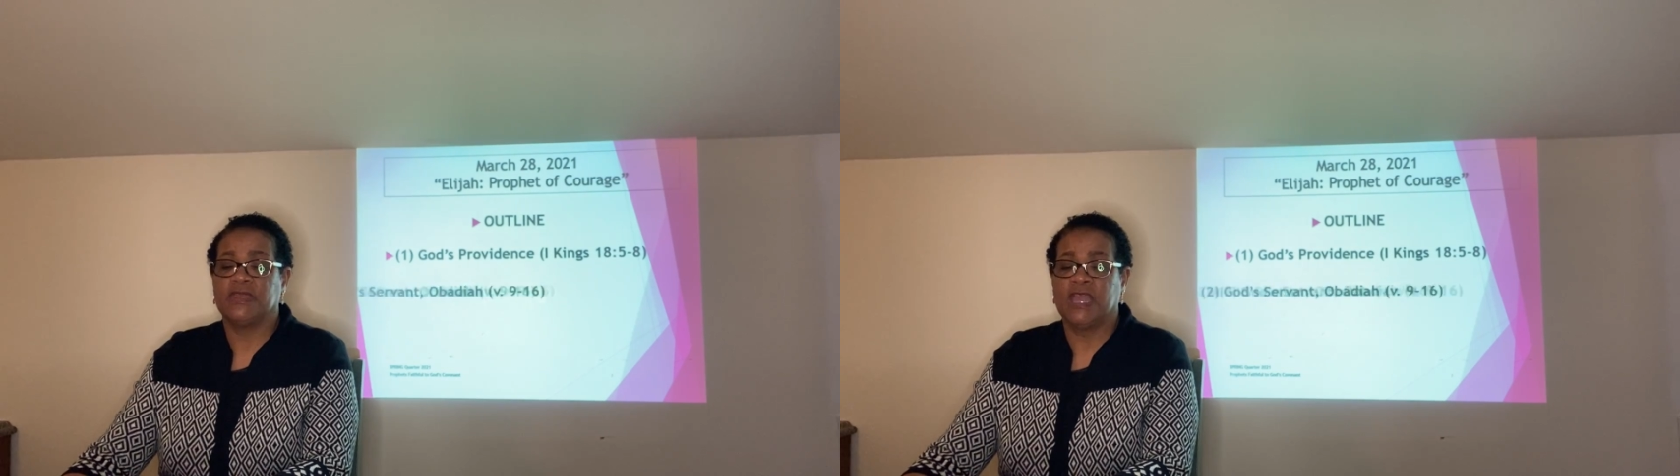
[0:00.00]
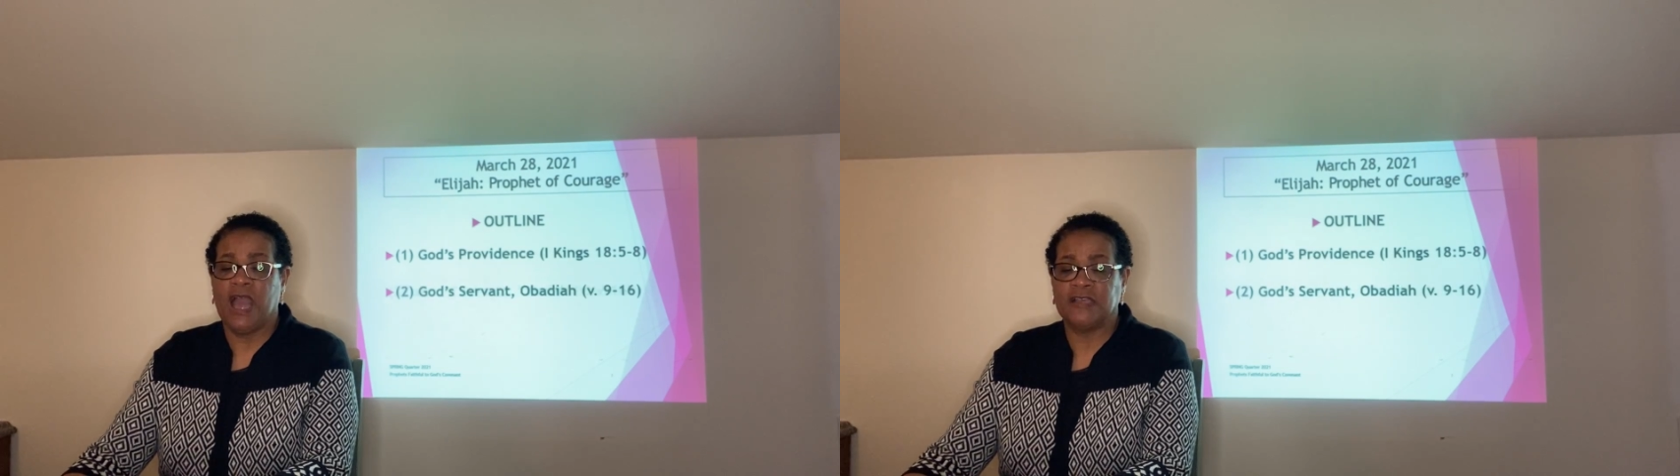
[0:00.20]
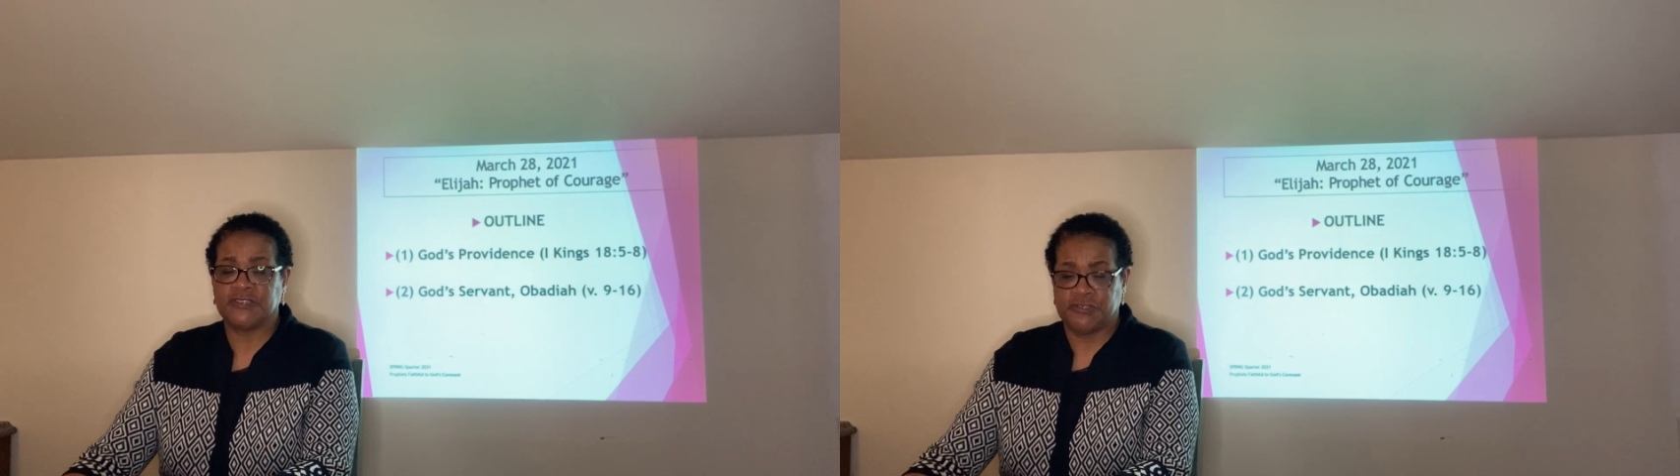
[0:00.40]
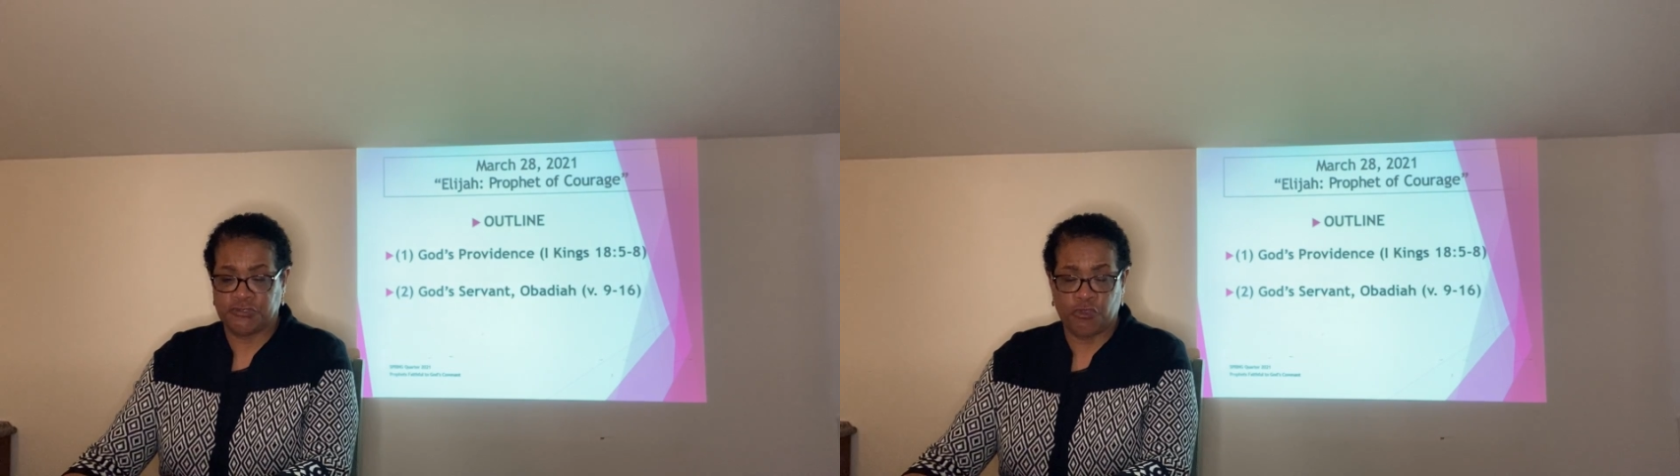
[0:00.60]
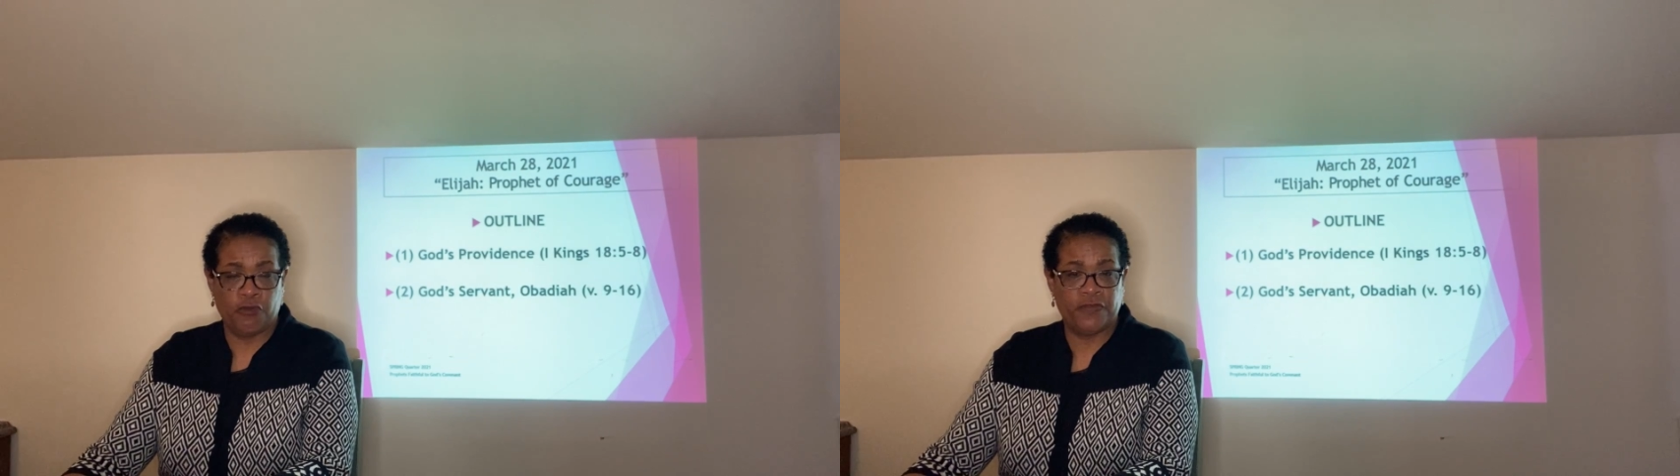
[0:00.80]
God's
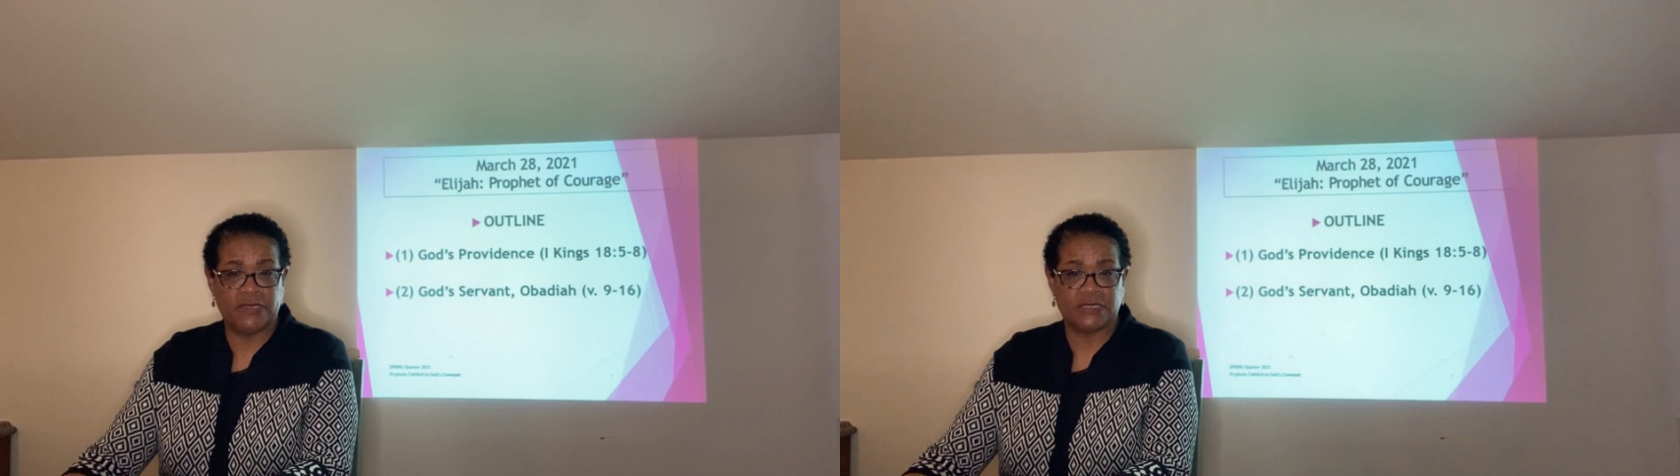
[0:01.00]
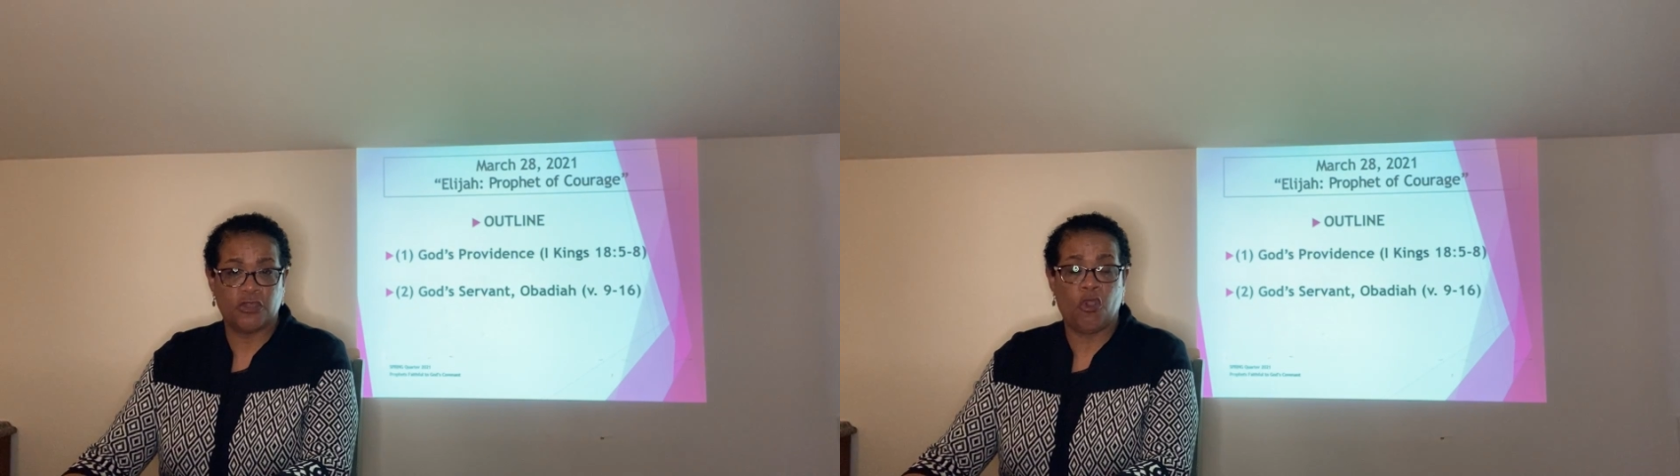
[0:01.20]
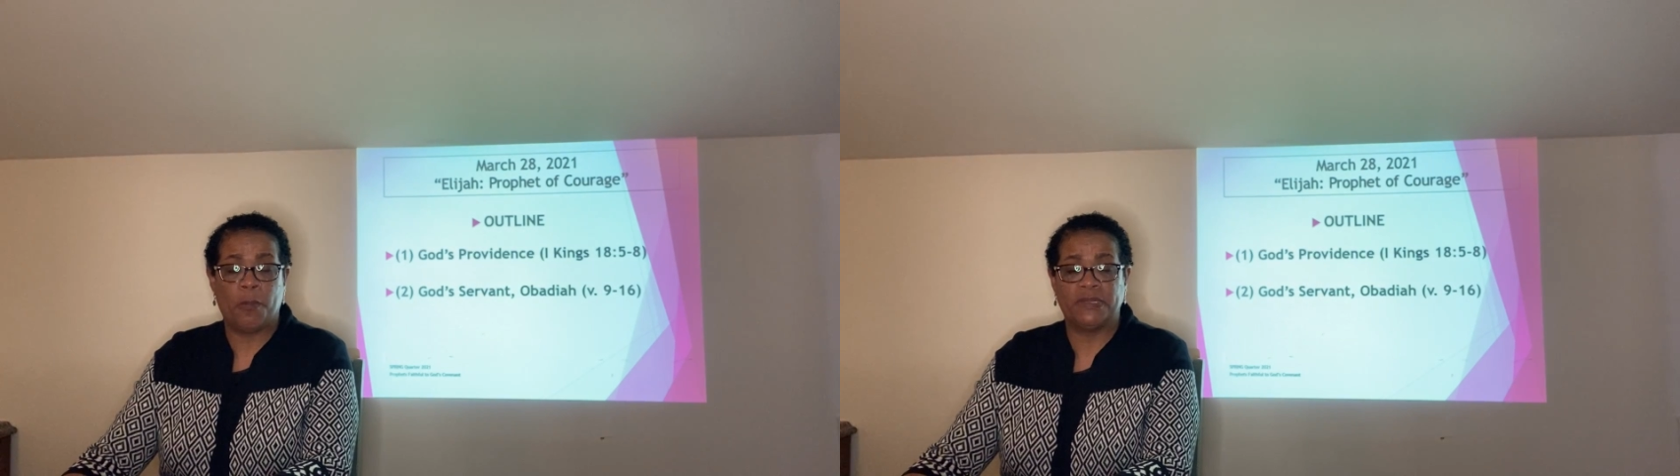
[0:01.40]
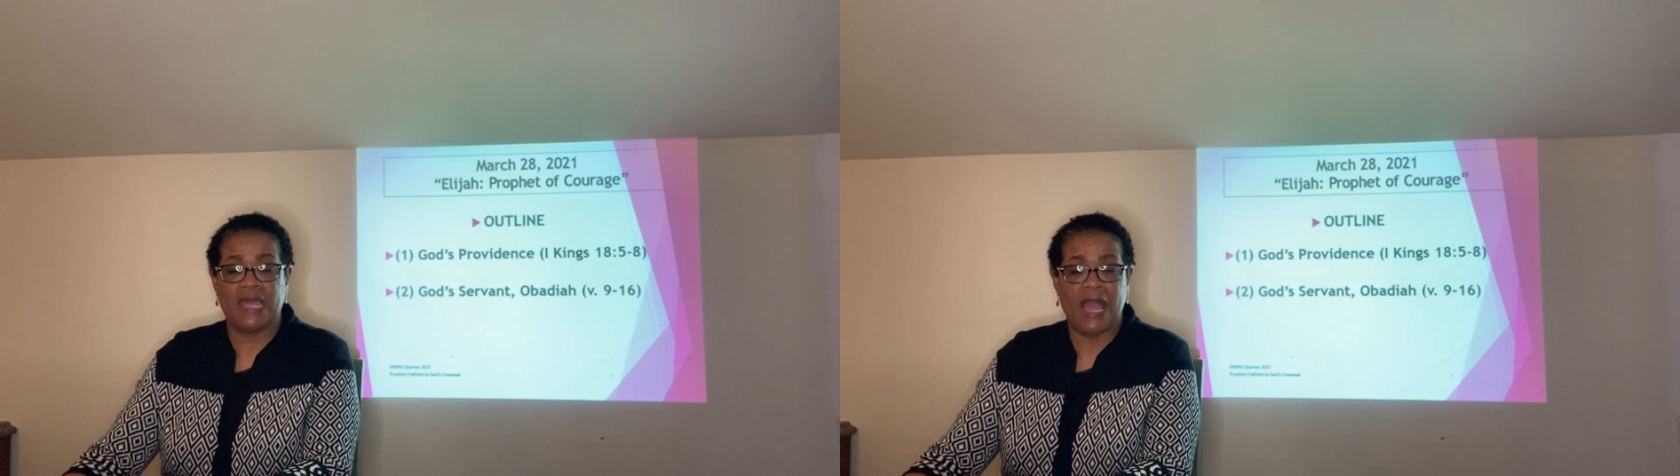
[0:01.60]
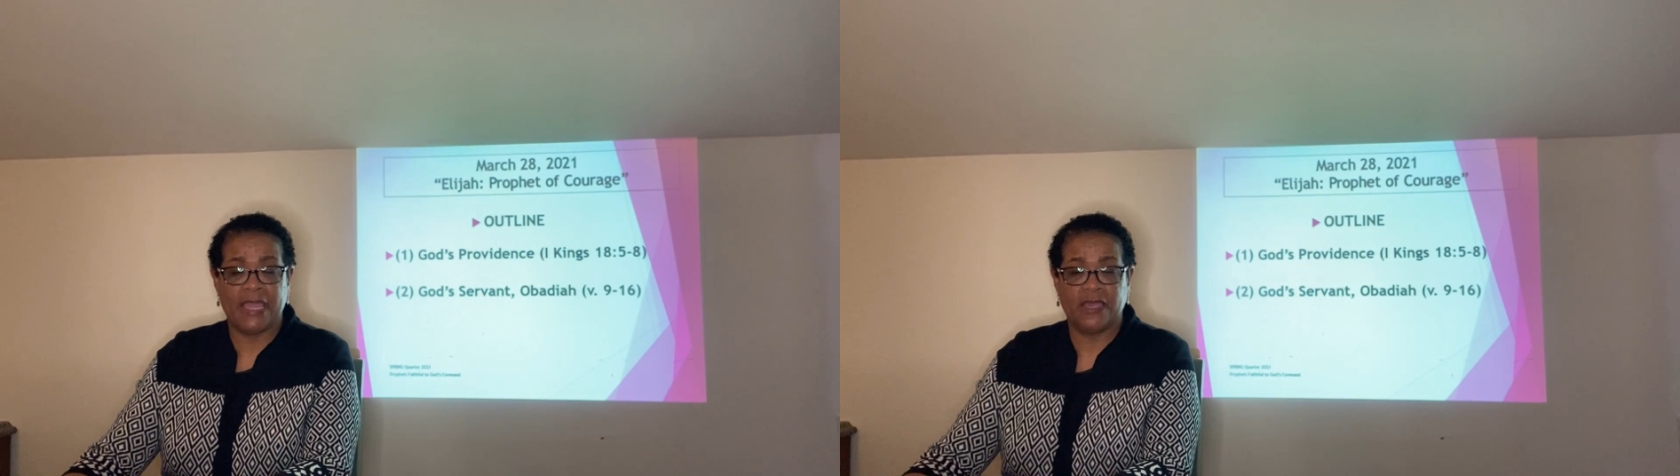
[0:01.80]
servant,
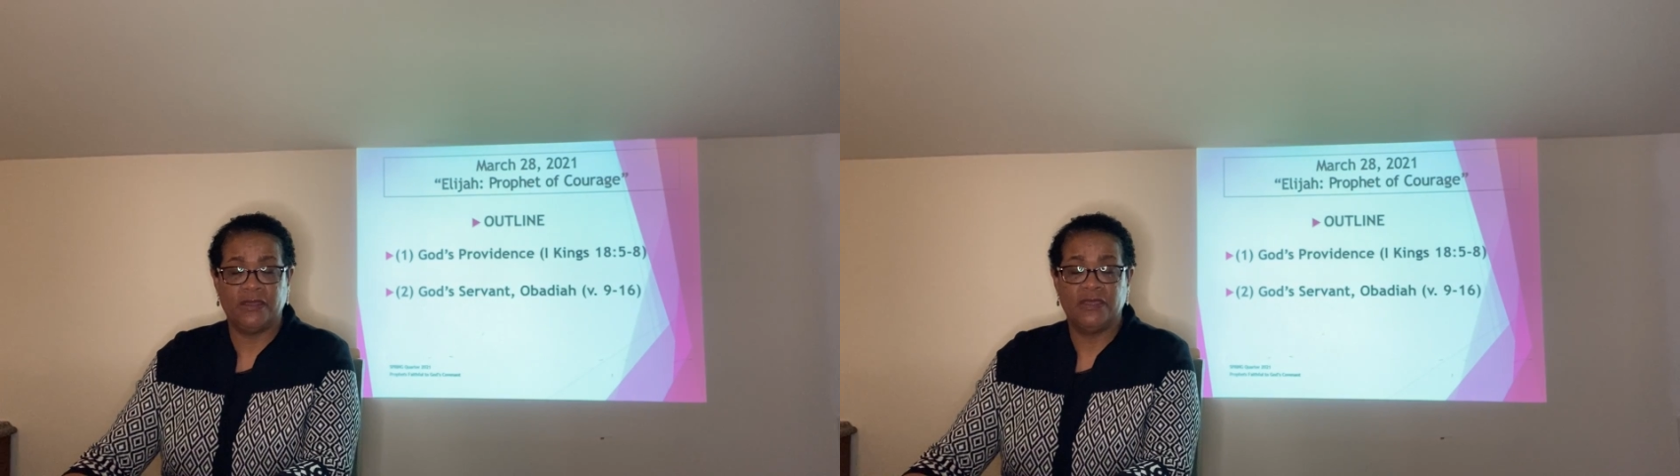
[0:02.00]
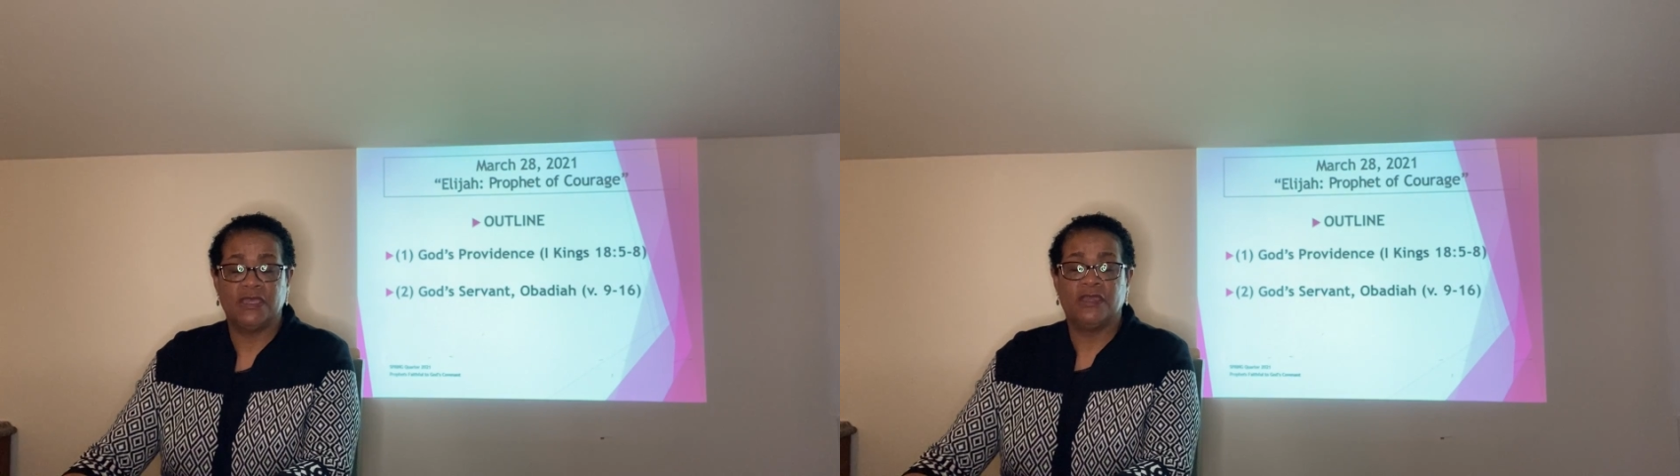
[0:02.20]
Obadiah,